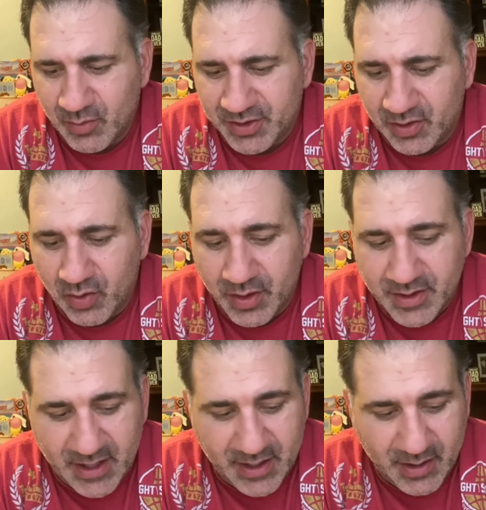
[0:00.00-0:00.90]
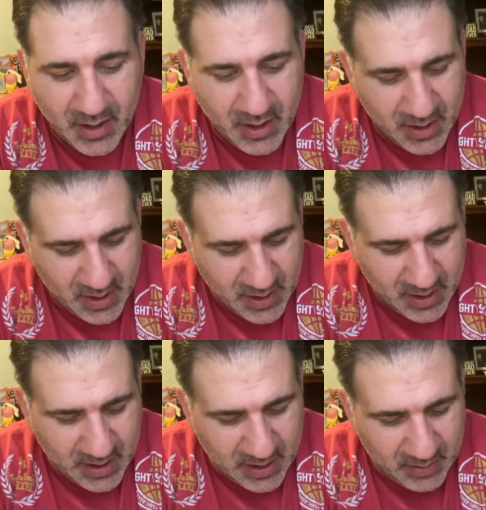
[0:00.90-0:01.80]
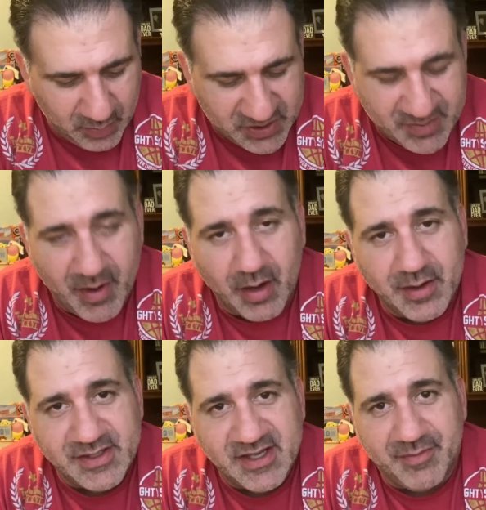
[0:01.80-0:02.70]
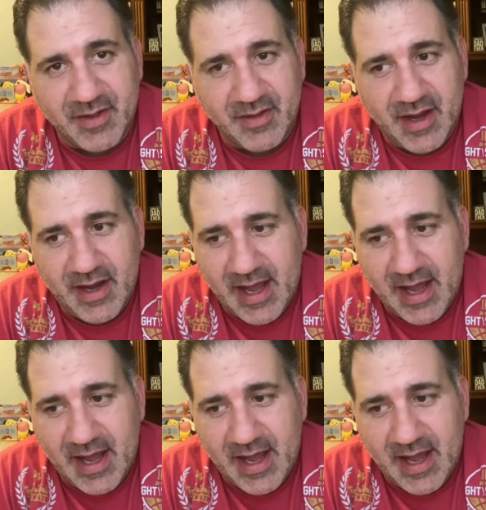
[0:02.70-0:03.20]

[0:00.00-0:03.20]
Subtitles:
What the court did was smart and something that